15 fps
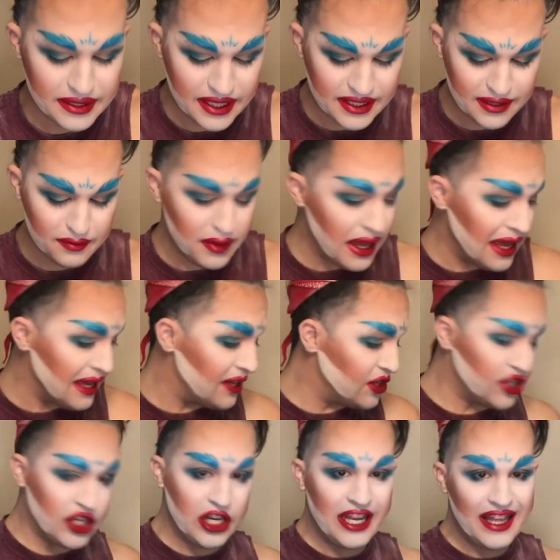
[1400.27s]
it's me,
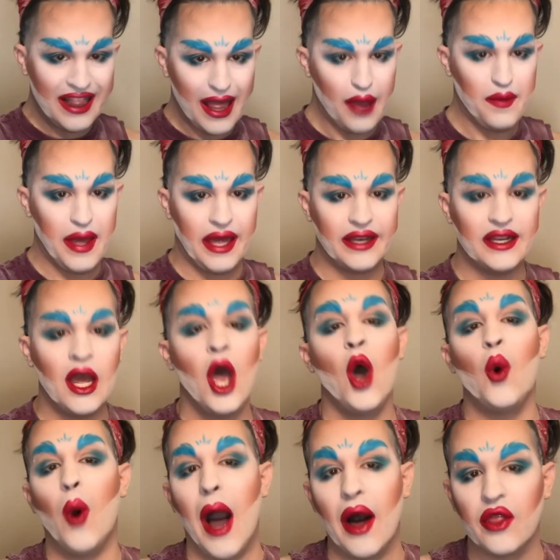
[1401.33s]
Ginny Lemon.
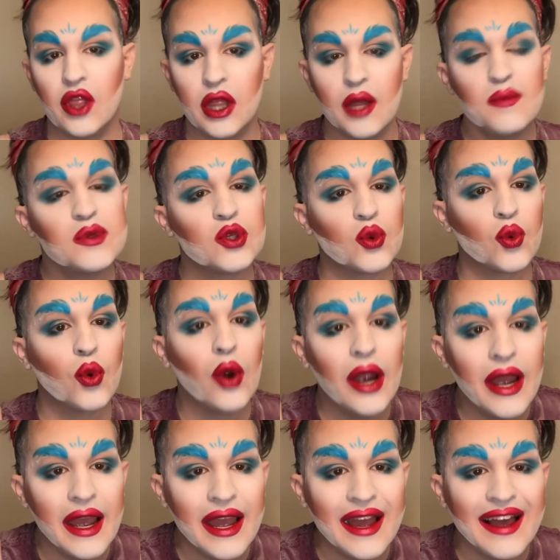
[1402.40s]
Wow, the lips
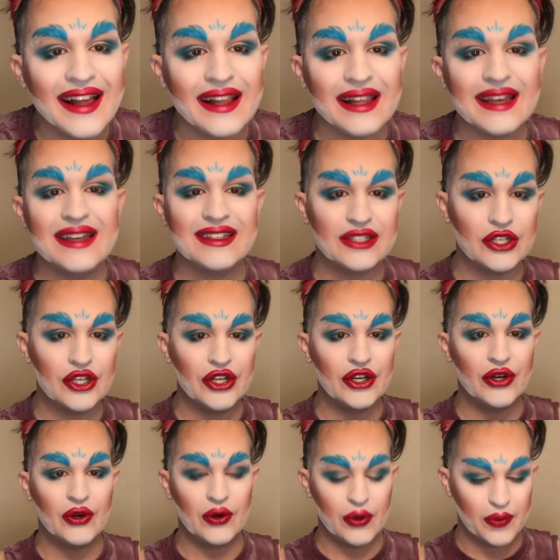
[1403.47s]
really
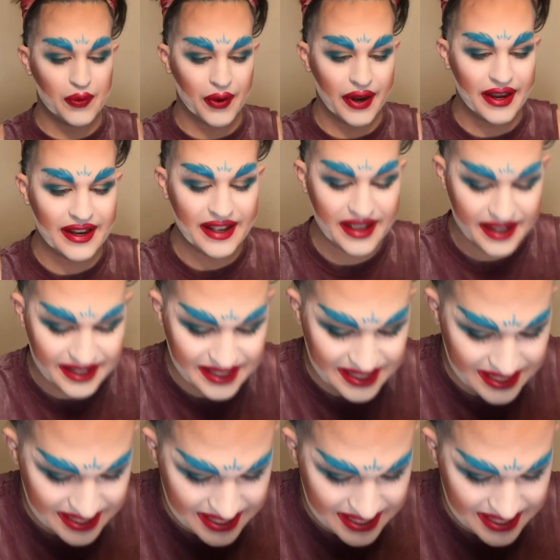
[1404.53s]
do bring it